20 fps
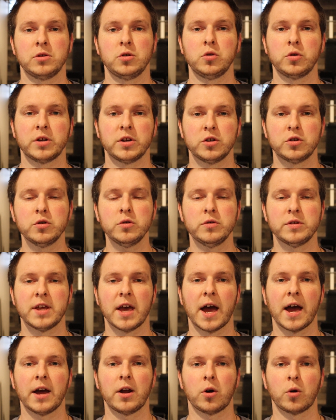you can do
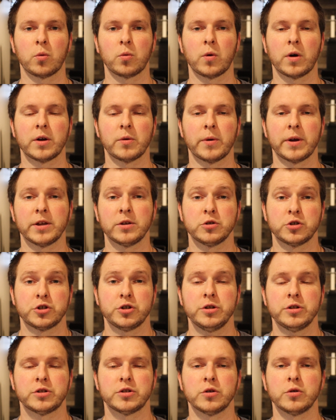yet or what weight you
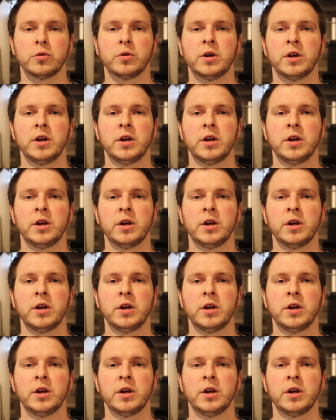should do.